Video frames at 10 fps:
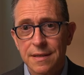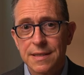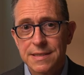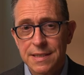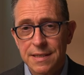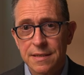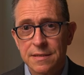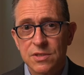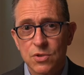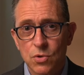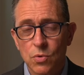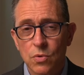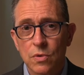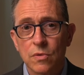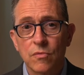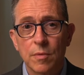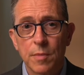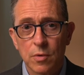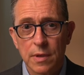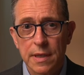attend school
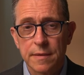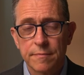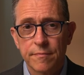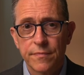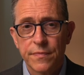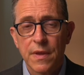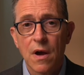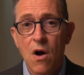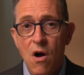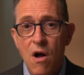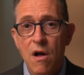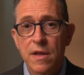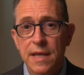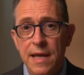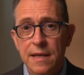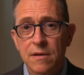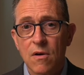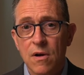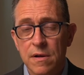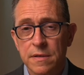remotely. On and
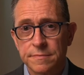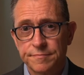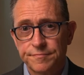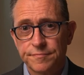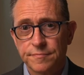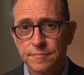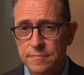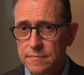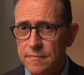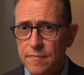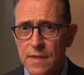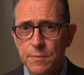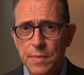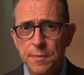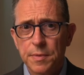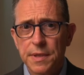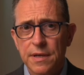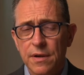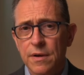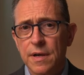on. People
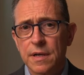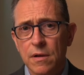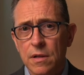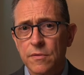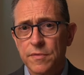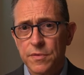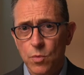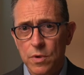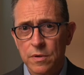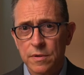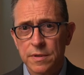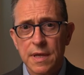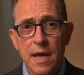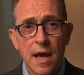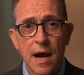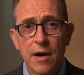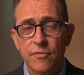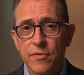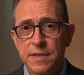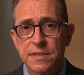here and all over the world, our
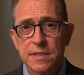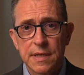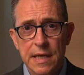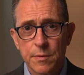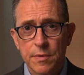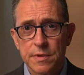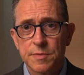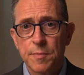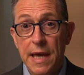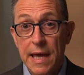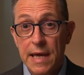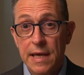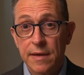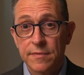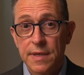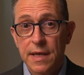friends and neighbors, behaved